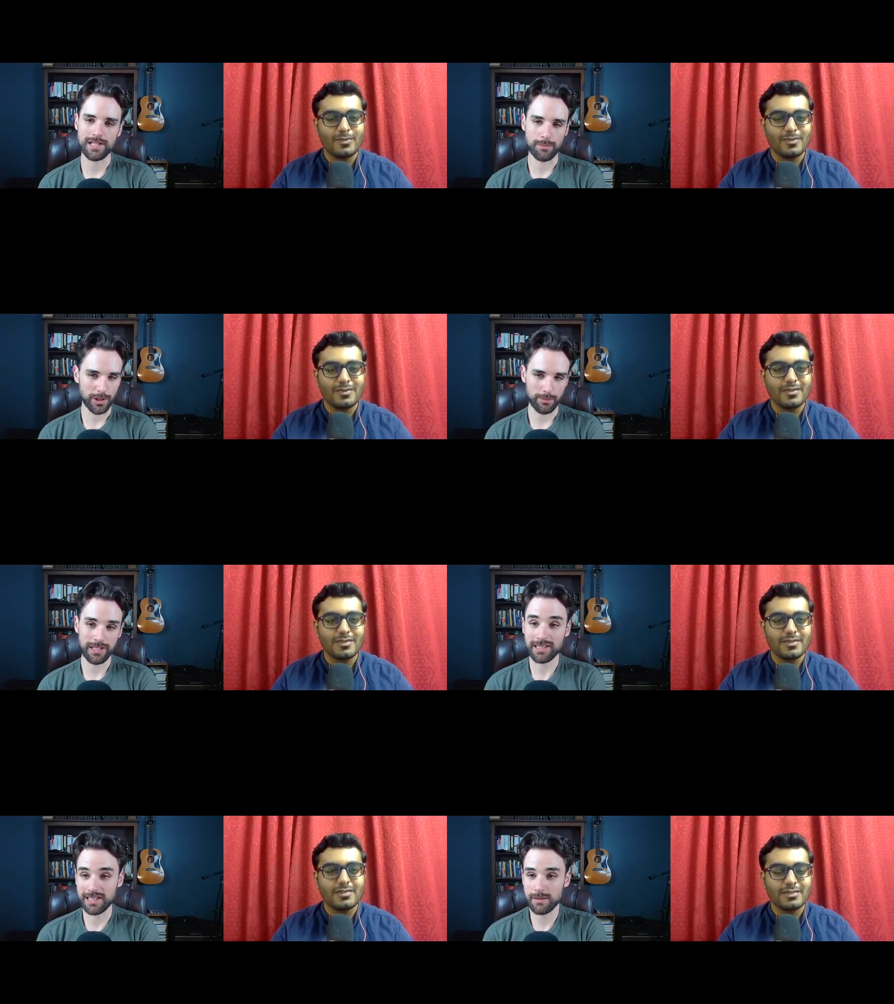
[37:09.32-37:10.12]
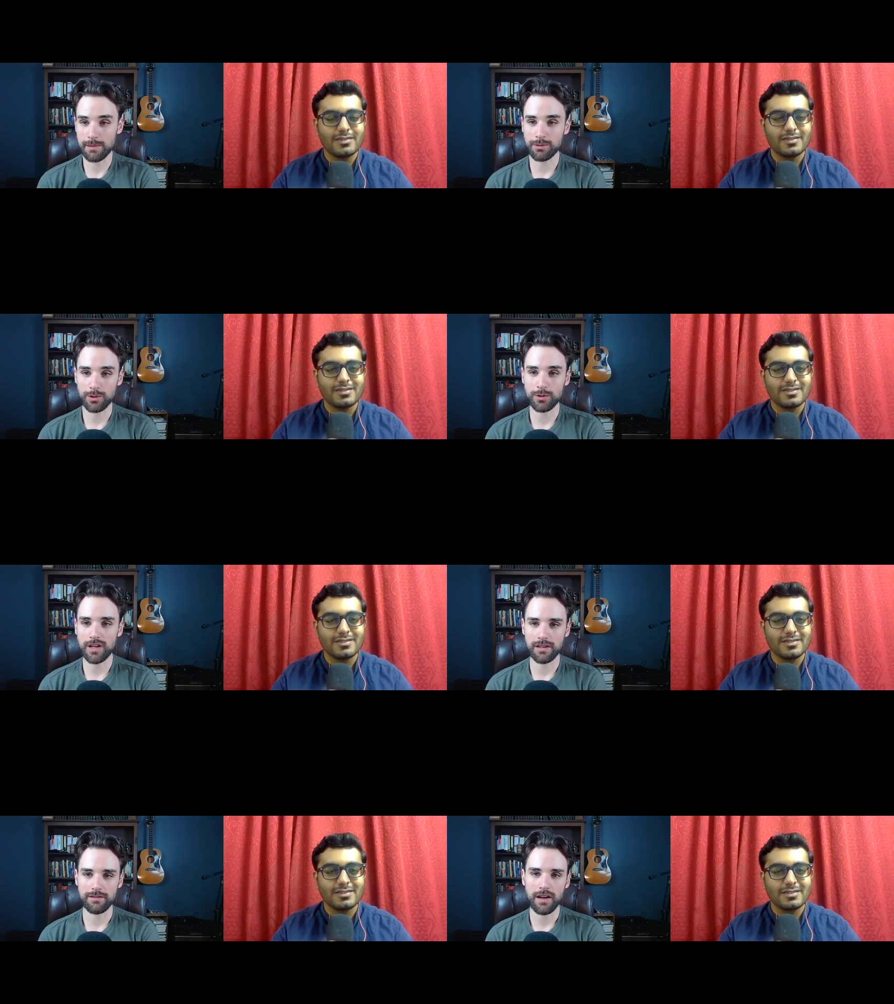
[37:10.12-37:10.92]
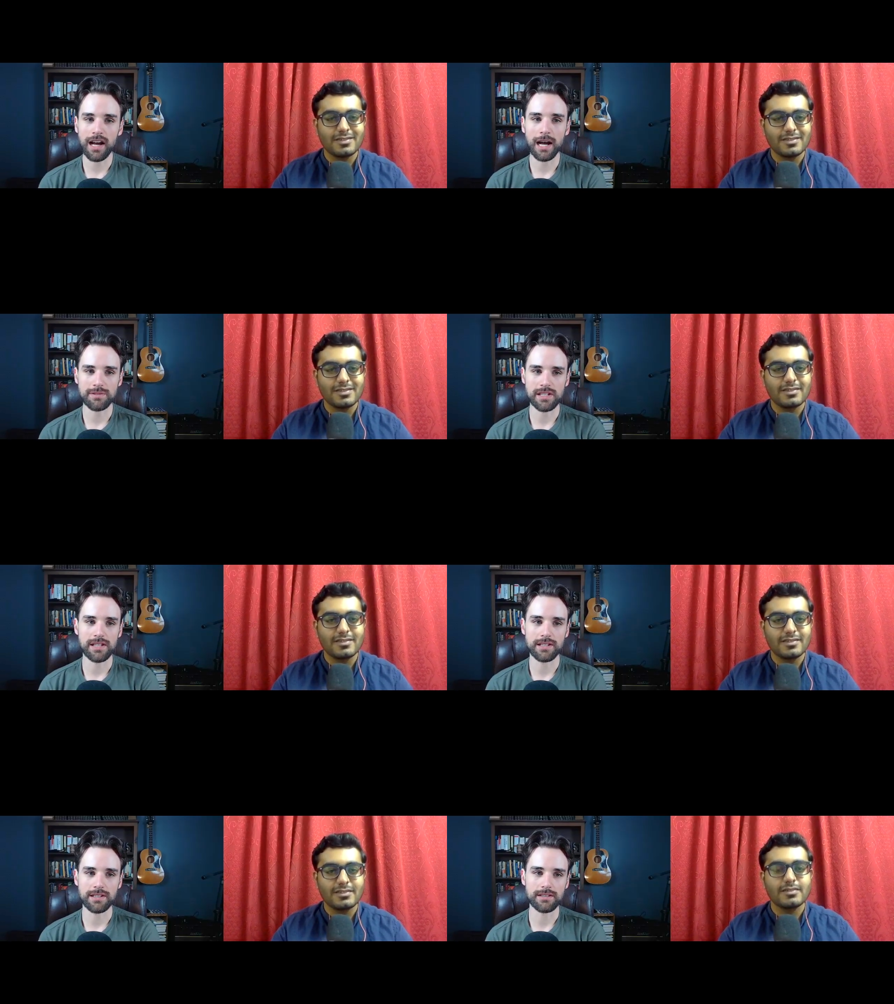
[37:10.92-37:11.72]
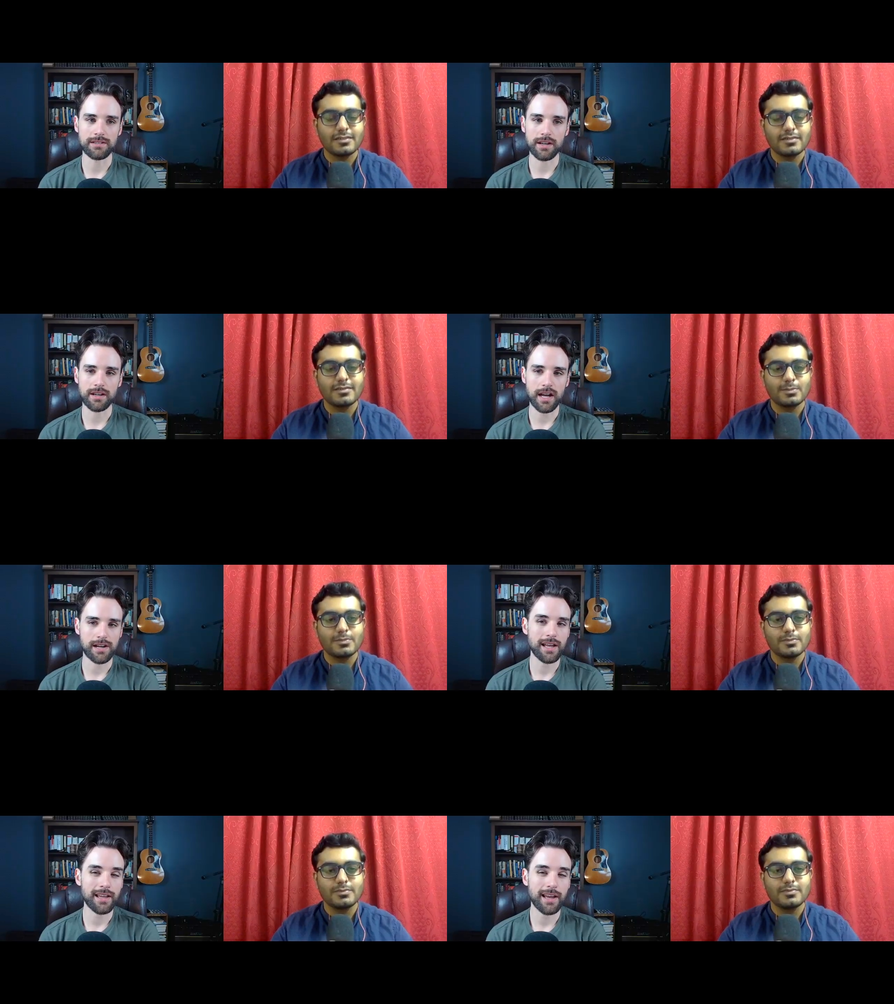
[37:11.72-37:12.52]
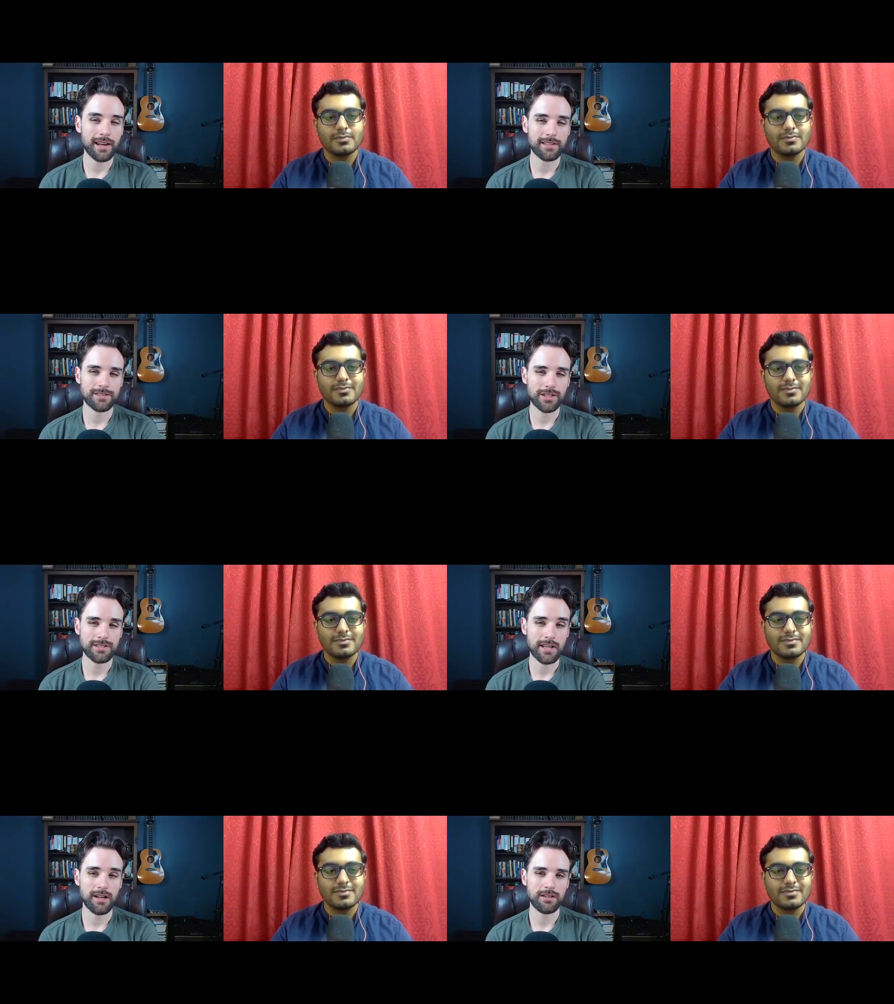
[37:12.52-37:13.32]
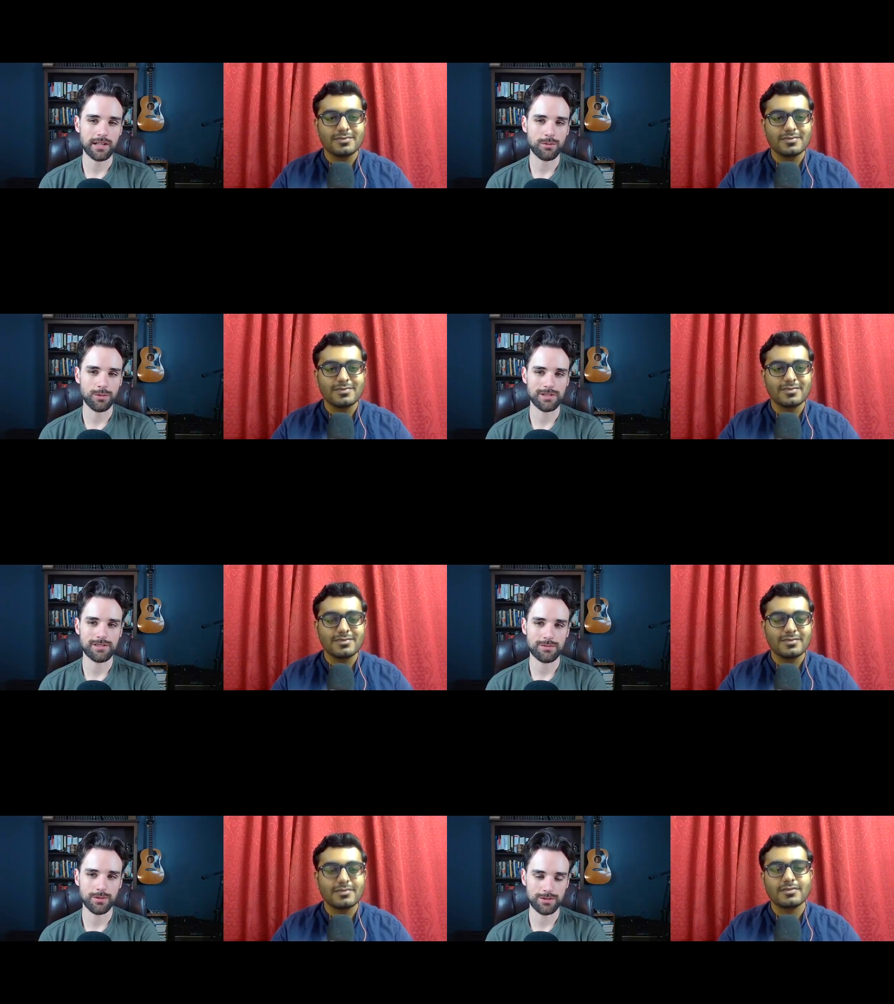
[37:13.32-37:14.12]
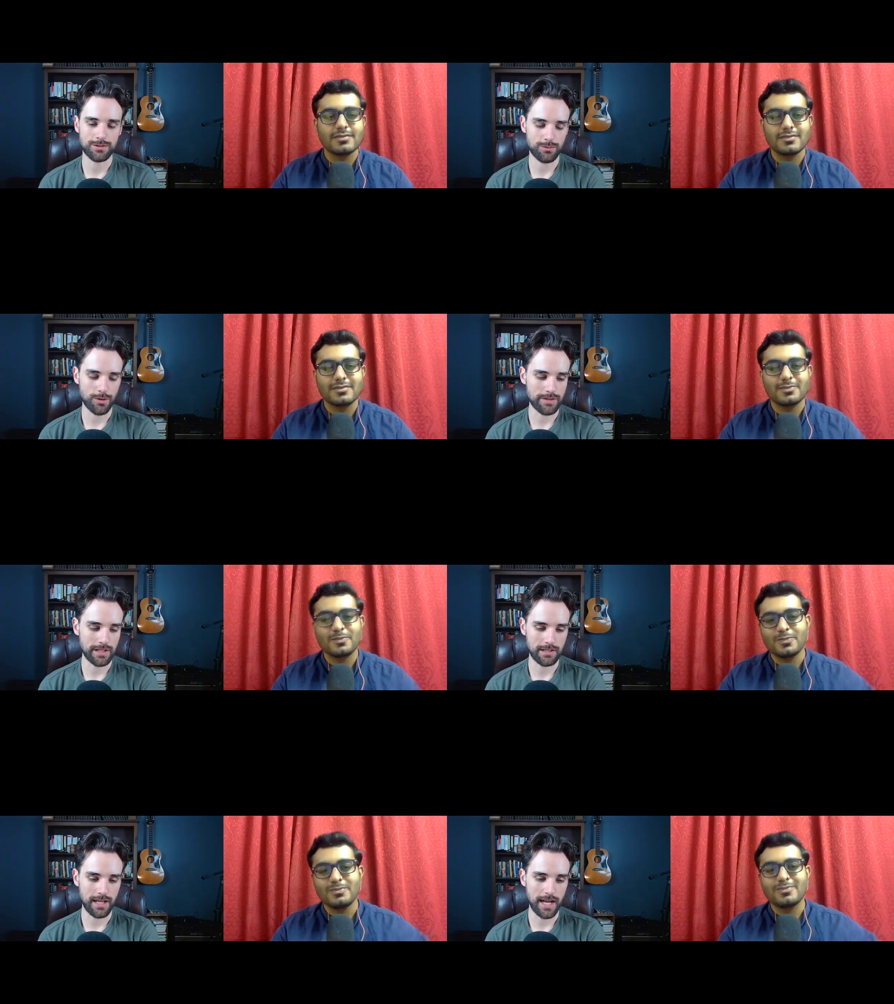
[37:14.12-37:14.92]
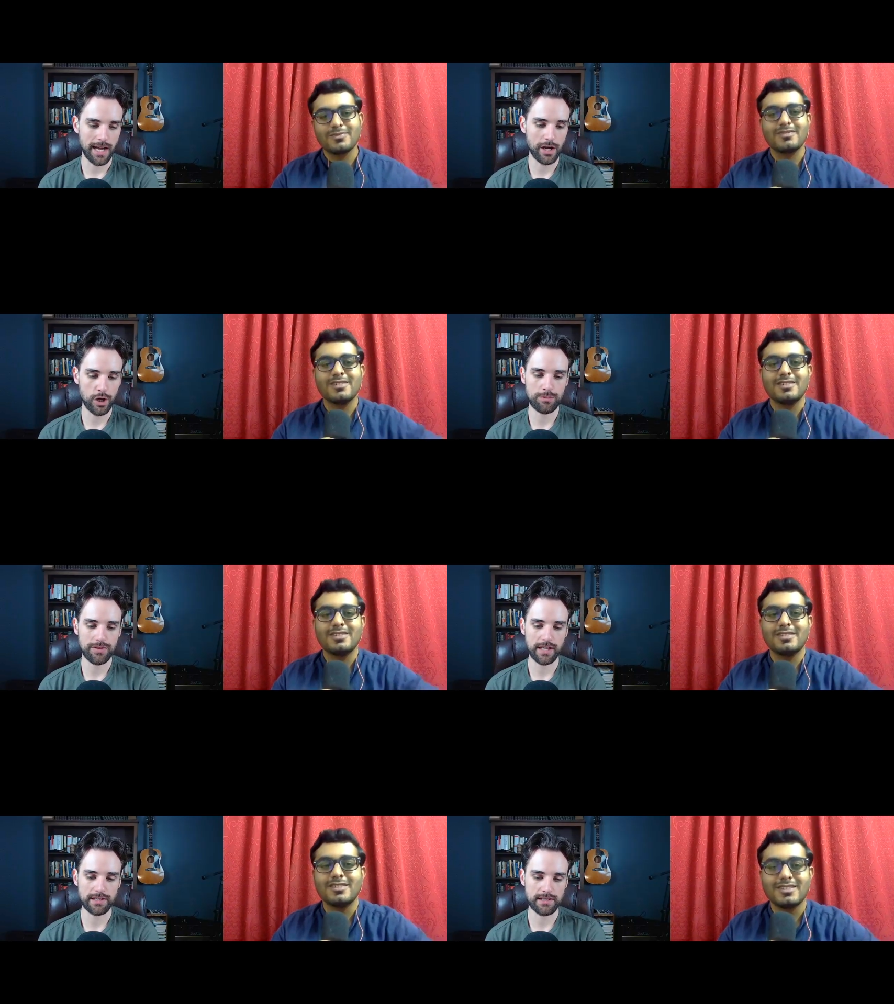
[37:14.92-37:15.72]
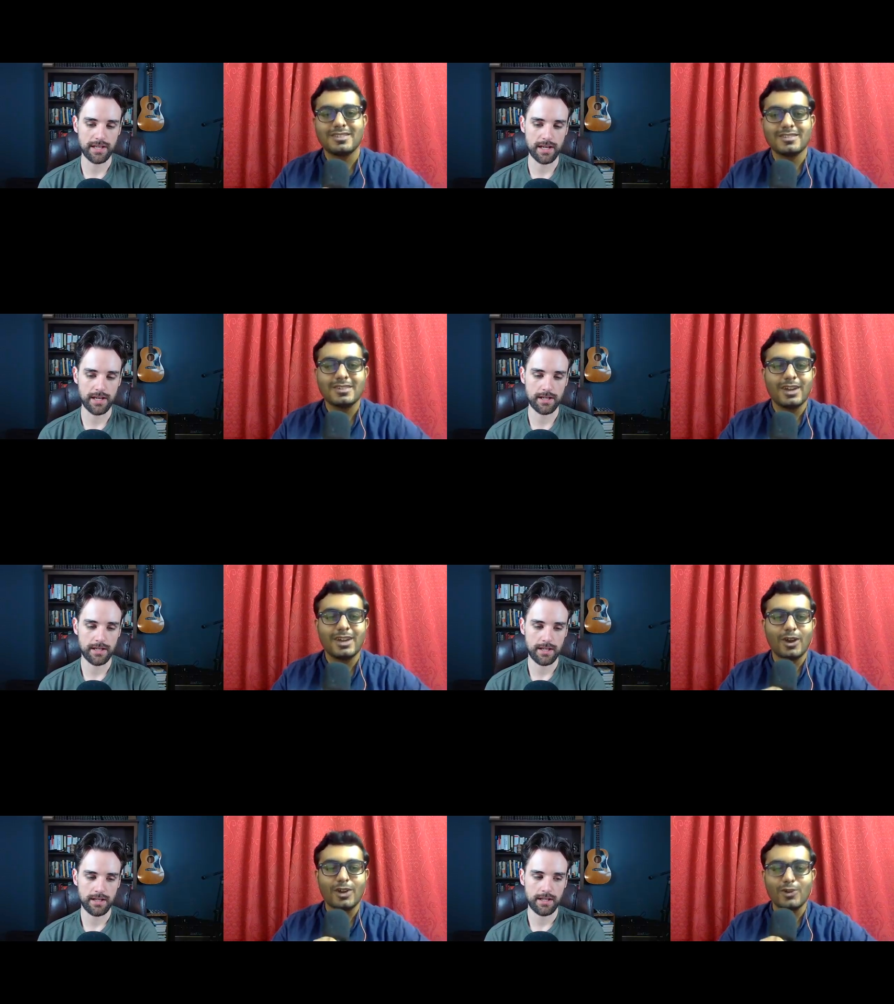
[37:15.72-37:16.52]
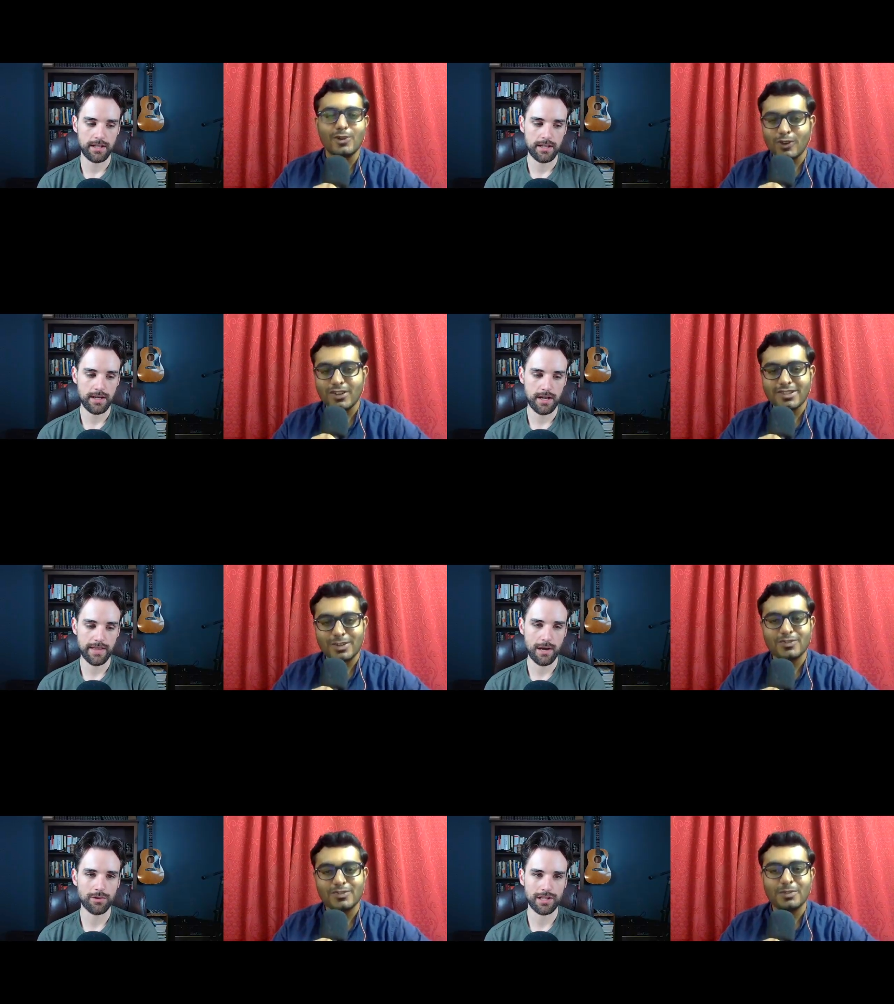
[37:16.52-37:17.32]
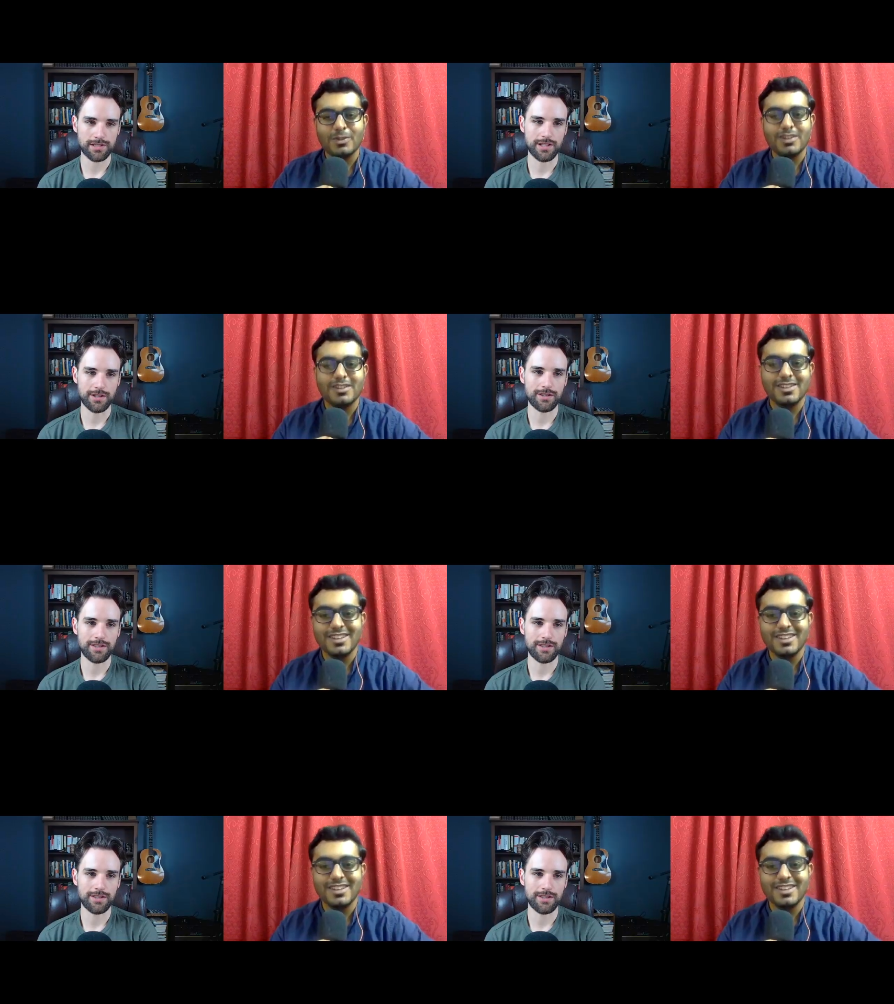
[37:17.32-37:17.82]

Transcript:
Speaker 1: up a little bit. At least the people who have kind of hopped in and kind of kind kind of start to tell like what's what's worth it. And I, I
Speaker 2: hope that uh, and who have lost some of their money.